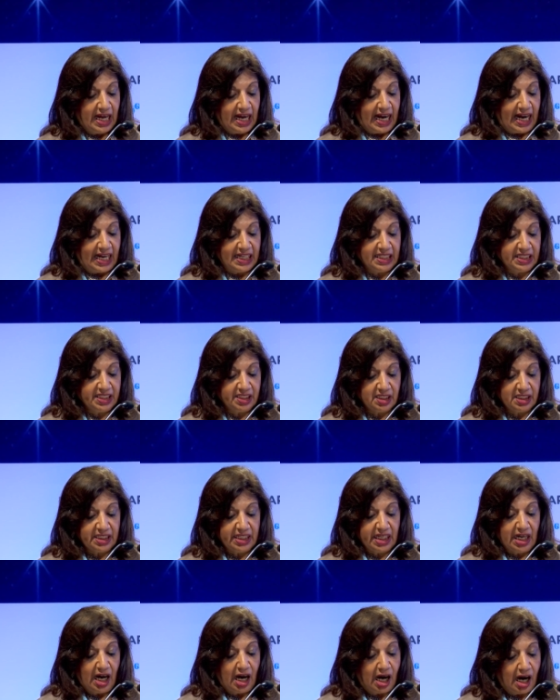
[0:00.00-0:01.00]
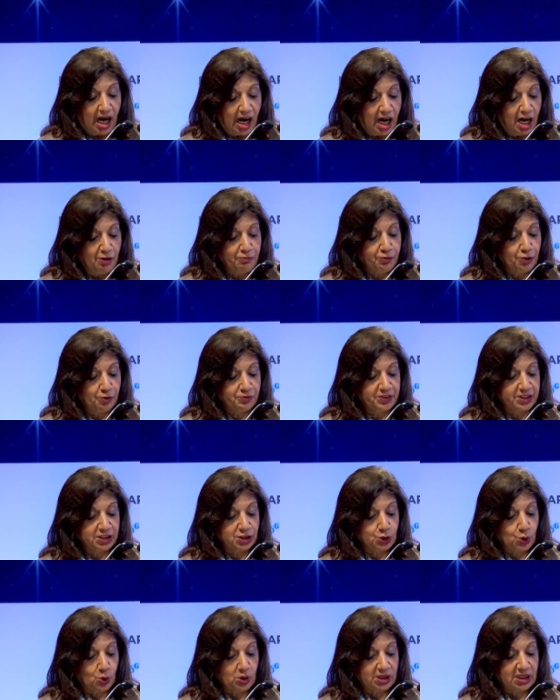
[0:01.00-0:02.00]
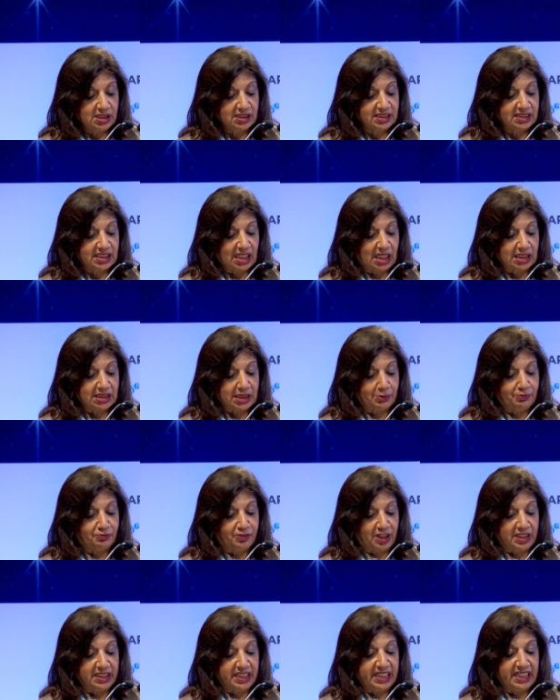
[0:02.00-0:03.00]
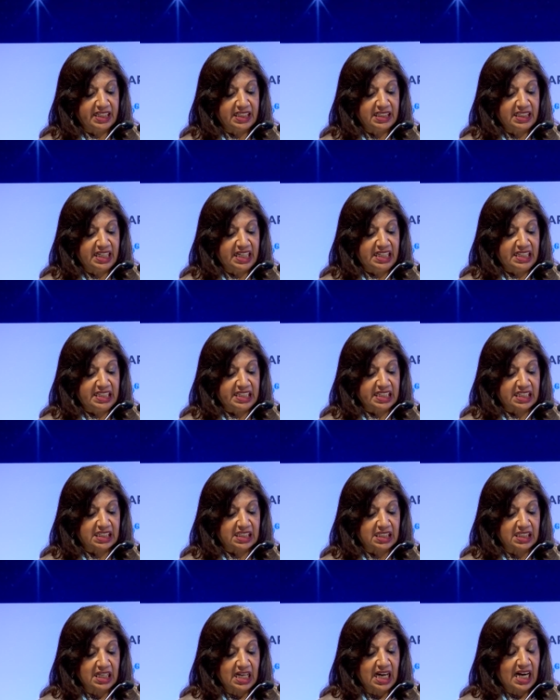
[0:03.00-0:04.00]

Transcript: And nearly half of the total startup funding in India